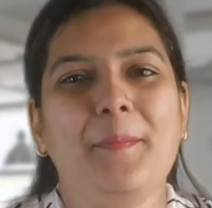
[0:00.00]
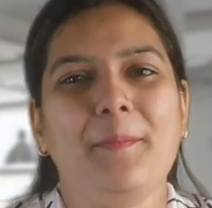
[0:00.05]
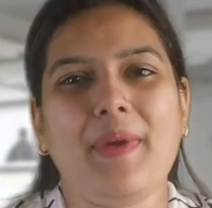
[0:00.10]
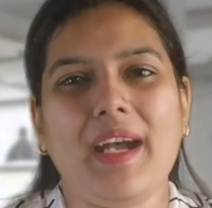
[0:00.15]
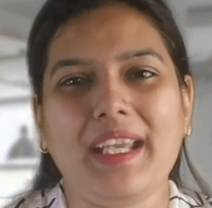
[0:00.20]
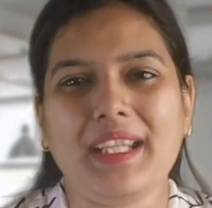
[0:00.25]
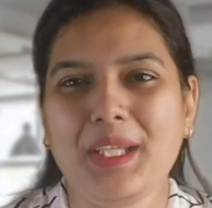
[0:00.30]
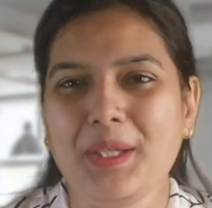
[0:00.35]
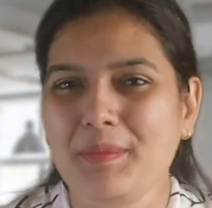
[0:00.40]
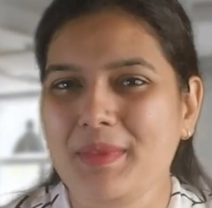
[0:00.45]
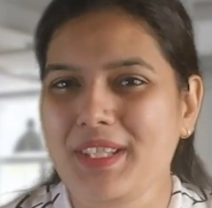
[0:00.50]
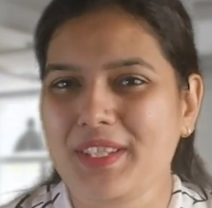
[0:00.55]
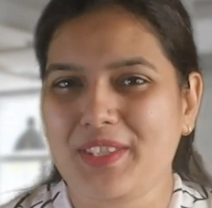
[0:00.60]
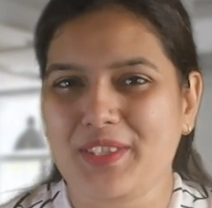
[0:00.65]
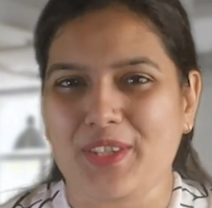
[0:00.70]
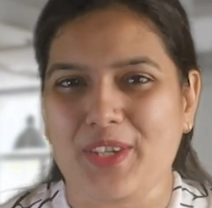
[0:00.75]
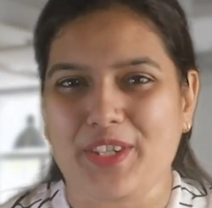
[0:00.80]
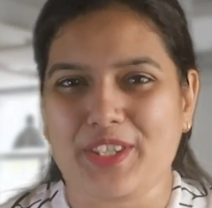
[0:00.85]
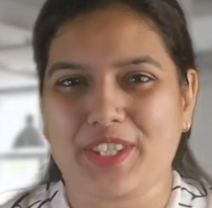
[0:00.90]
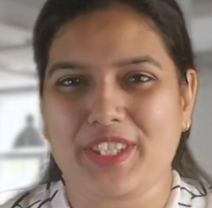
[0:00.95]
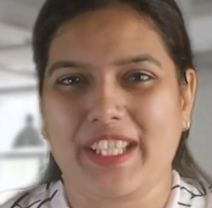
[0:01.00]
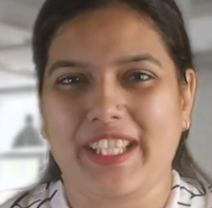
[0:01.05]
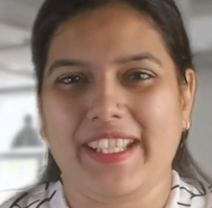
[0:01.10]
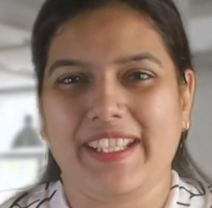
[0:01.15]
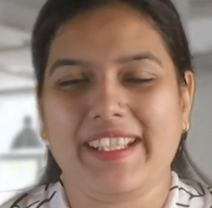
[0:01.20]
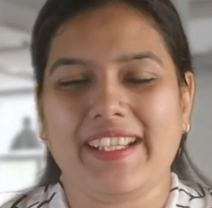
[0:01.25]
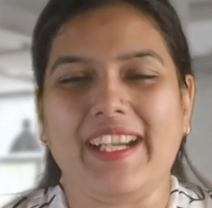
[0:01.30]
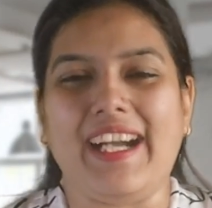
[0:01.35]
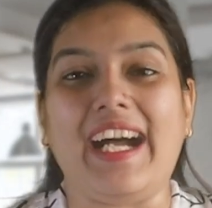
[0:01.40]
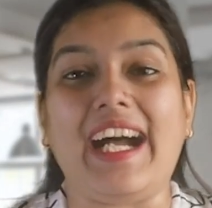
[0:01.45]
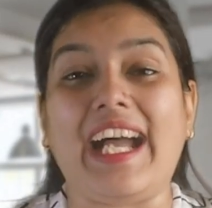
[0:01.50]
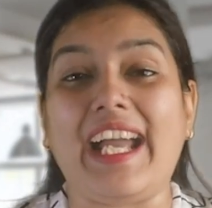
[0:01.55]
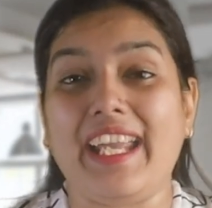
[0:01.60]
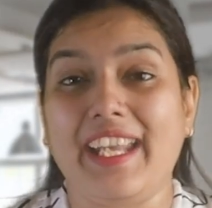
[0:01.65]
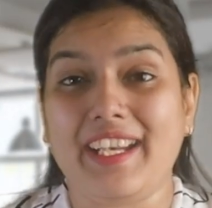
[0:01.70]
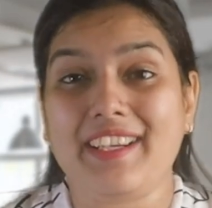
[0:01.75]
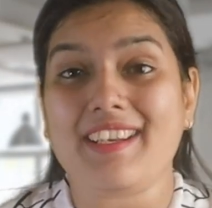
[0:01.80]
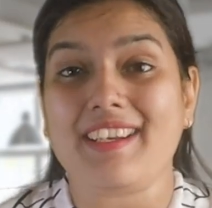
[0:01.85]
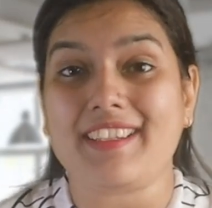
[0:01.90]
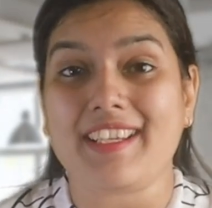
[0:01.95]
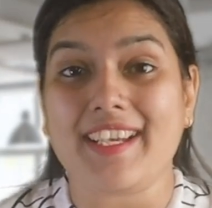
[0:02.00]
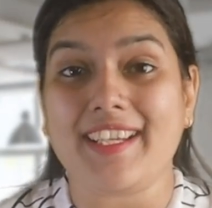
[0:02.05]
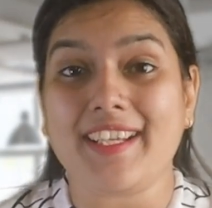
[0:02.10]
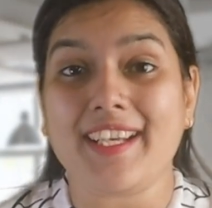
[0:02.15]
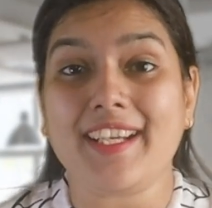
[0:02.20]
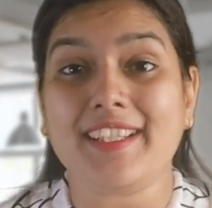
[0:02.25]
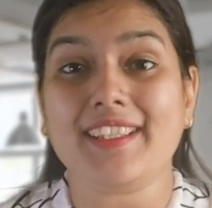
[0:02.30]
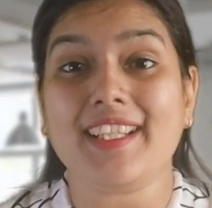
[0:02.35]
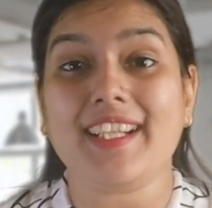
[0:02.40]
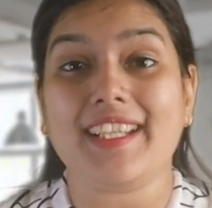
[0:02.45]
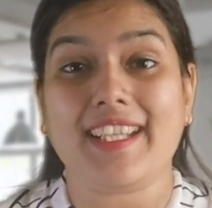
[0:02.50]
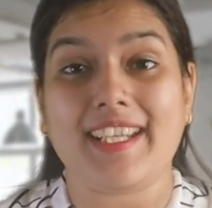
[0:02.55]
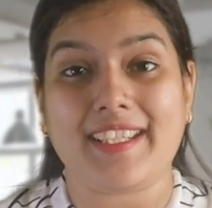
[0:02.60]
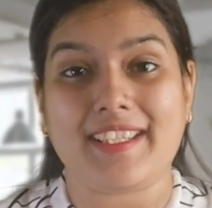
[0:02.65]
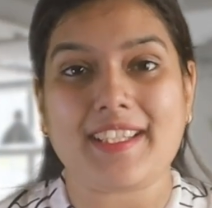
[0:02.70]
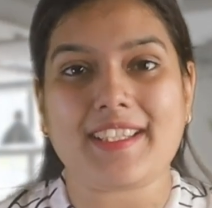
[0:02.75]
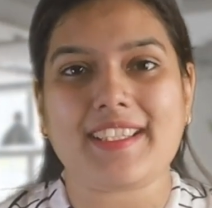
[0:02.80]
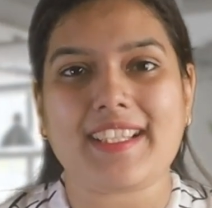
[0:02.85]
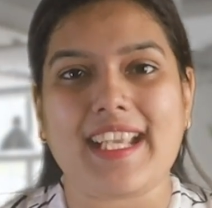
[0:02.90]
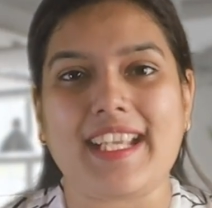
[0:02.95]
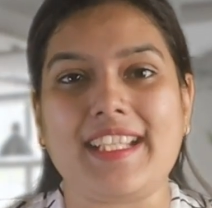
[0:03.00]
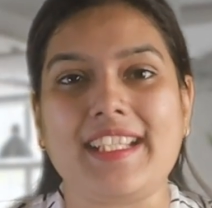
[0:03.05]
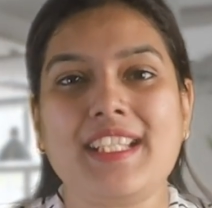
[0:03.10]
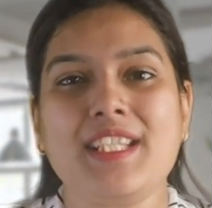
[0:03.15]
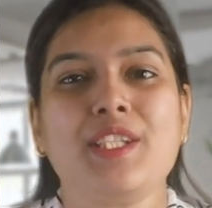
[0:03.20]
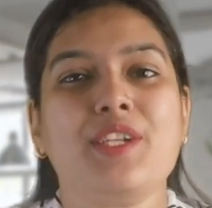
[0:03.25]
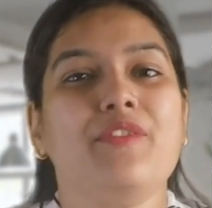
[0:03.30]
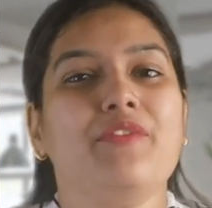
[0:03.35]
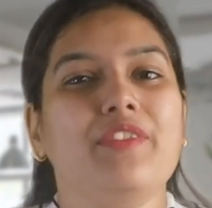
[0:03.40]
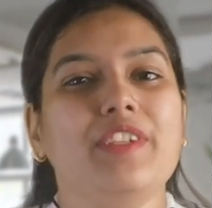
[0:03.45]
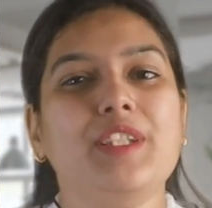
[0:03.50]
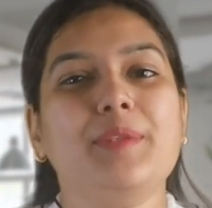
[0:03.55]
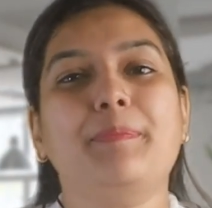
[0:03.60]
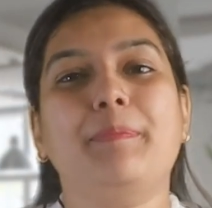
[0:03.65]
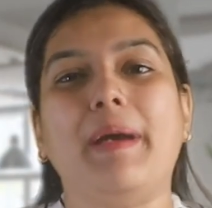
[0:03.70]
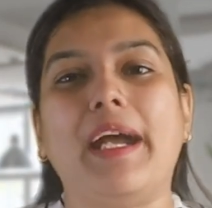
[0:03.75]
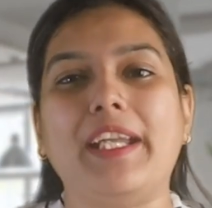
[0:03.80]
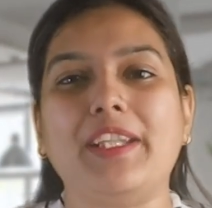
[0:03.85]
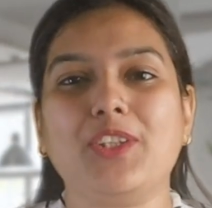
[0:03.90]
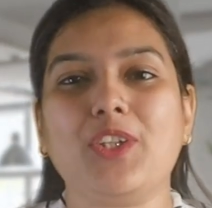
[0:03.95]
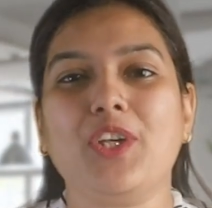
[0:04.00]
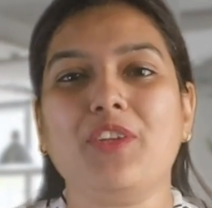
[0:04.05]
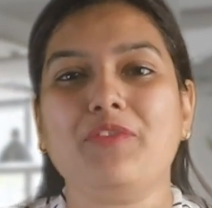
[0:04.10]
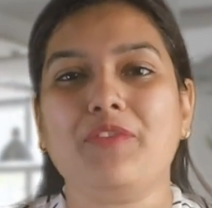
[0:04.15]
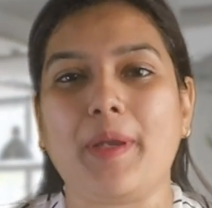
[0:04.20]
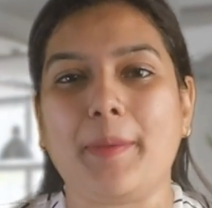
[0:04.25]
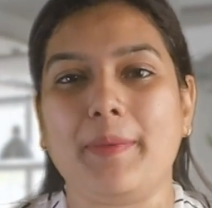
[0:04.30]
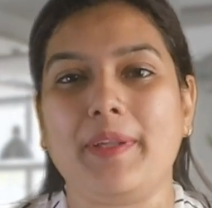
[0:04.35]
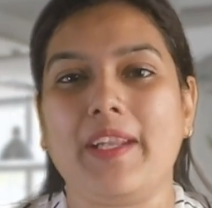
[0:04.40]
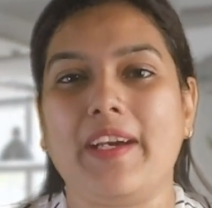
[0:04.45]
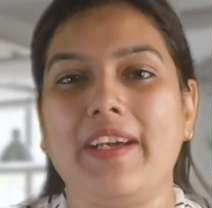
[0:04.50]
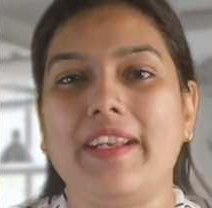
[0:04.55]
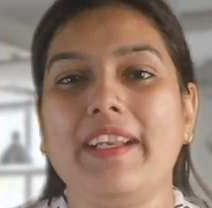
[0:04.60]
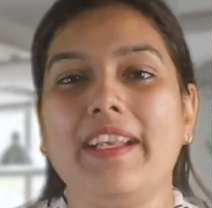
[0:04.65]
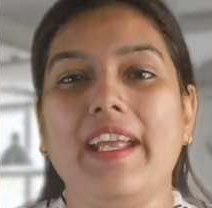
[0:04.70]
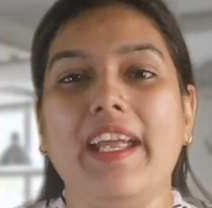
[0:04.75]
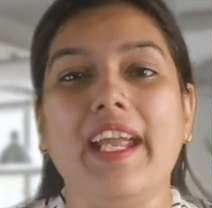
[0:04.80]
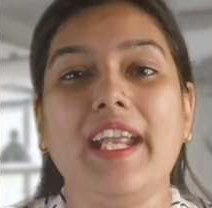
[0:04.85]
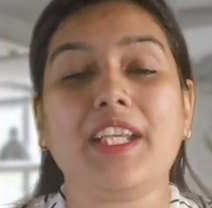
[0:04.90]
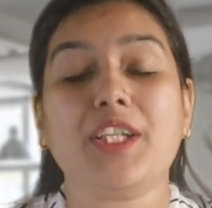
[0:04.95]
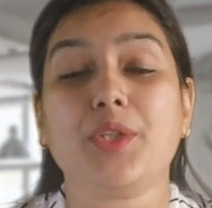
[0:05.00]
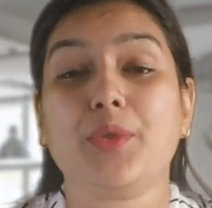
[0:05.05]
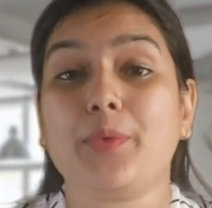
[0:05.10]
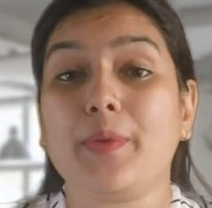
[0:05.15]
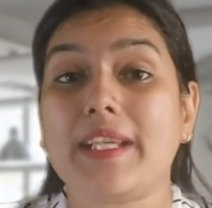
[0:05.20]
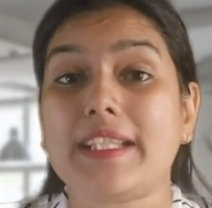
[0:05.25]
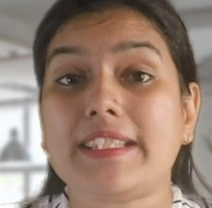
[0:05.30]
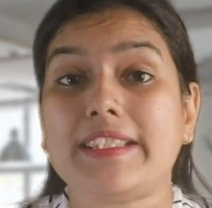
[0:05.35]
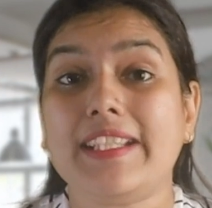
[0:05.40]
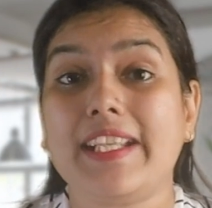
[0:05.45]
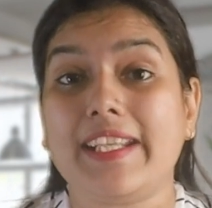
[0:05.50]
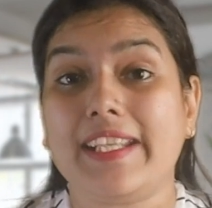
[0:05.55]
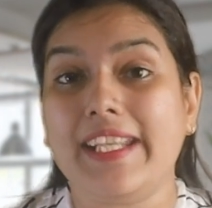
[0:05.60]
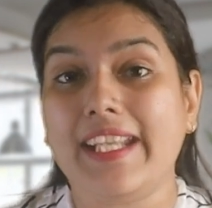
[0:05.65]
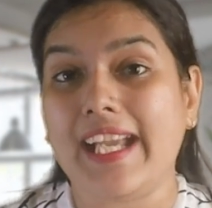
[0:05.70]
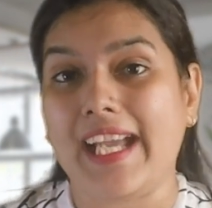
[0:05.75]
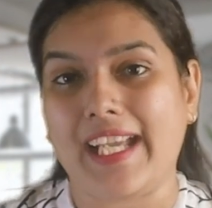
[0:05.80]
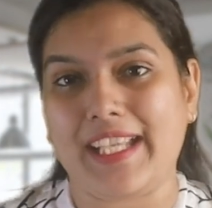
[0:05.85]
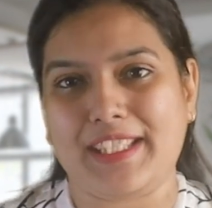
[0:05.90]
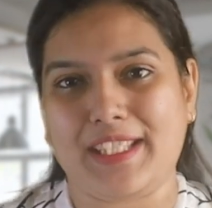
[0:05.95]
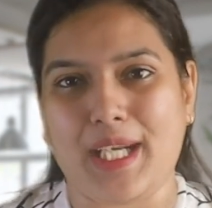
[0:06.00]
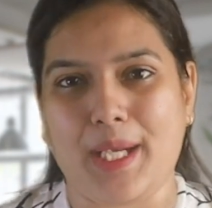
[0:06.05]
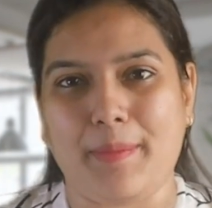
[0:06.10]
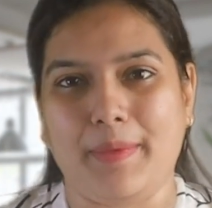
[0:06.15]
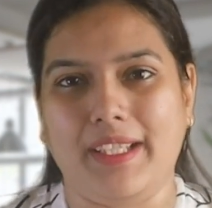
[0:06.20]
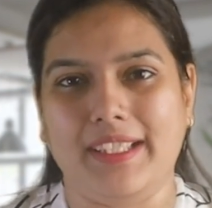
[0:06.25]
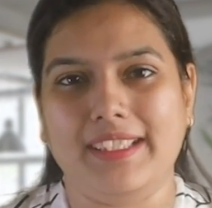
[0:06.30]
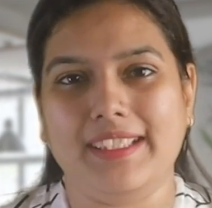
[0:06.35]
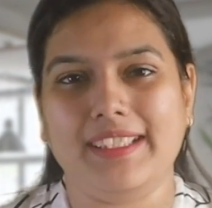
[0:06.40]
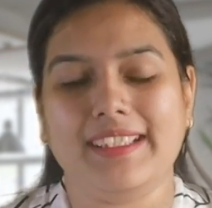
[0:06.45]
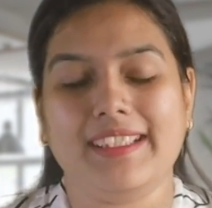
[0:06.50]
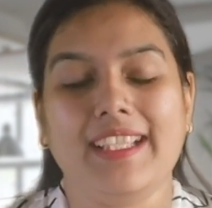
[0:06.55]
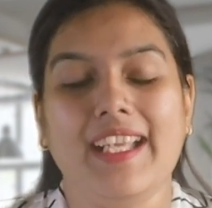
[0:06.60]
My name is Roshni. I had attended the Data Science with Python webinar at Quest Learning Hyderabad.